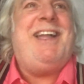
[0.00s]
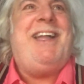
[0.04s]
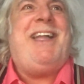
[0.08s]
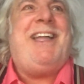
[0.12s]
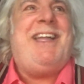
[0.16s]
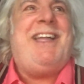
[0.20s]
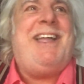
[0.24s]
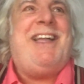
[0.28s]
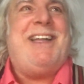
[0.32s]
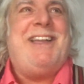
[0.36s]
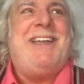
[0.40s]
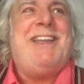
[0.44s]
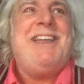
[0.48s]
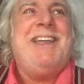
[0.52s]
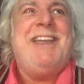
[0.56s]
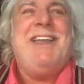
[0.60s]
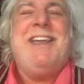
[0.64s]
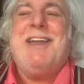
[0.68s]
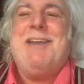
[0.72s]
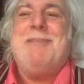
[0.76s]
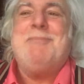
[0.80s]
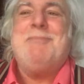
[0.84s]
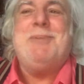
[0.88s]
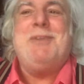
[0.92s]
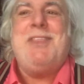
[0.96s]

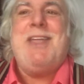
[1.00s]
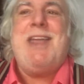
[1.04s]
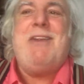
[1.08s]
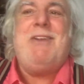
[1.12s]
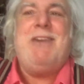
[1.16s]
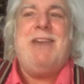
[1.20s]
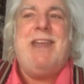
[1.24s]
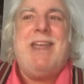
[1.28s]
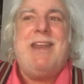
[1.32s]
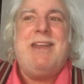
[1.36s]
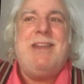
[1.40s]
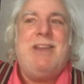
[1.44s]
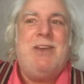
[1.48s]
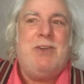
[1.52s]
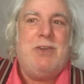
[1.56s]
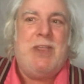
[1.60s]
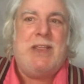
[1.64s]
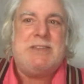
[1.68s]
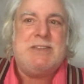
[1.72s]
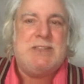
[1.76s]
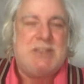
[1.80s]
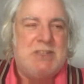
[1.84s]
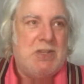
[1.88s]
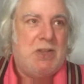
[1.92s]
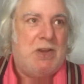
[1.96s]
but there again, you know,
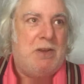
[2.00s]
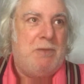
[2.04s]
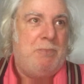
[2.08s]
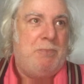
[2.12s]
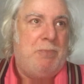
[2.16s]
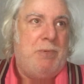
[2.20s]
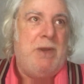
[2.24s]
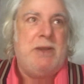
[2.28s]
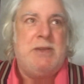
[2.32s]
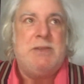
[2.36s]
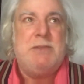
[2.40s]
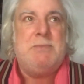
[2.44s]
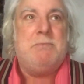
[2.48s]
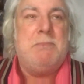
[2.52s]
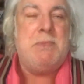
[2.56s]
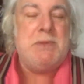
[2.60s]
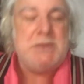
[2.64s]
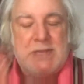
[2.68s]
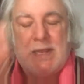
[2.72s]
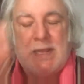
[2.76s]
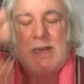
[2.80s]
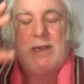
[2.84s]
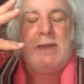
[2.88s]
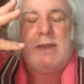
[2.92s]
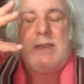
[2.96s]
that's the sort of brain
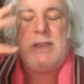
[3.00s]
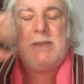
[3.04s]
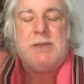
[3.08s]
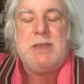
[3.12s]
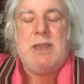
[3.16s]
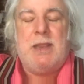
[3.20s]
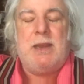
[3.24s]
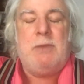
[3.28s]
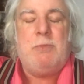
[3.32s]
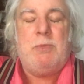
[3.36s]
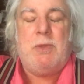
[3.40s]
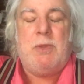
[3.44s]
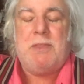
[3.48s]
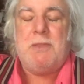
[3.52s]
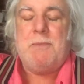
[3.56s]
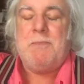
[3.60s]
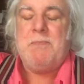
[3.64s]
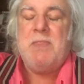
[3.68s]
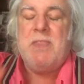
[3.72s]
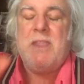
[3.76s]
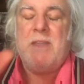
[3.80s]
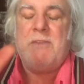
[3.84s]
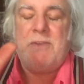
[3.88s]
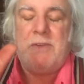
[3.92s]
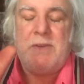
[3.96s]
mentality you're dealing with.
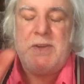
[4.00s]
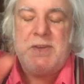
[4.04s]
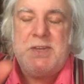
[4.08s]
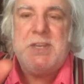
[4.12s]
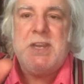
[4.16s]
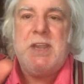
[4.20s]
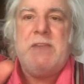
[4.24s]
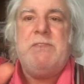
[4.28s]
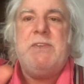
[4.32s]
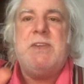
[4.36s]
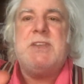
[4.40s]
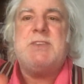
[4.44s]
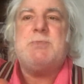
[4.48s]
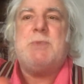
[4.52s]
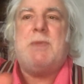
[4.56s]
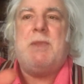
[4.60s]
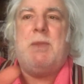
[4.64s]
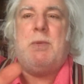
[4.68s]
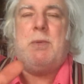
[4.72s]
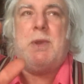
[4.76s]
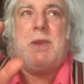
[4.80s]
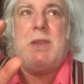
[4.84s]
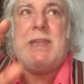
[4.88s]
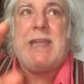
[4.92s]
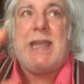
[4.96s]
They're very devious when they
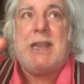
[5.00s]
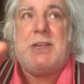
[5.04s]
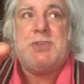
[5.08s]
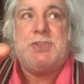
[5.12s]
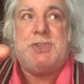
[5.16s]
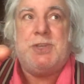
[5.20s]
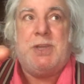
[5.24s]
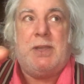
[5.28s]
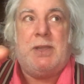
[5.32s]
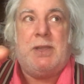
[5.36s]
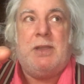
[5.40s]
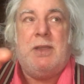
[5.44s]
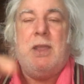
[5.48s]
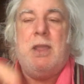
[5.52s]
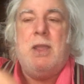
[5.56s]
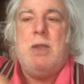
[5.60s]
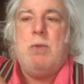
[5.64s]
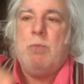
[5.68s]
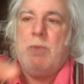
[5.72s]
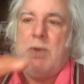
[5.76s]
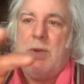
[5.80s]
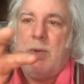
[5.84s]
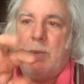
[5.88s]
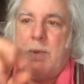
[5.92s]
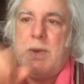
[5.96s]
want to catch you
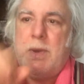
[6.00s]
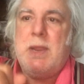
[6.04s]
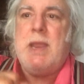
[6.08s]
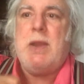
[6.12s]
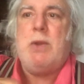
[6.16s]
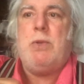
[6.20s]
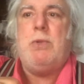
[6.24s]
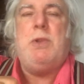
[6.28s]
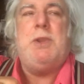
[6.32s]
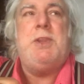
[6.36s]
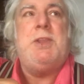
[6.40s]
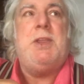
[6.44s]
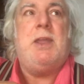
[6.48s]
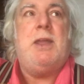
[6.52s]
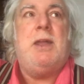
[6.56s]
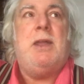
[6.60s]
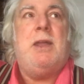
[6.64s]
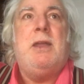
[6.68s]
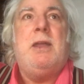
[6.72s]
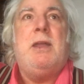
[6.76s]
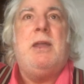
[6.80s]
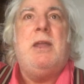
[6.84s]
when I want to get hold of you.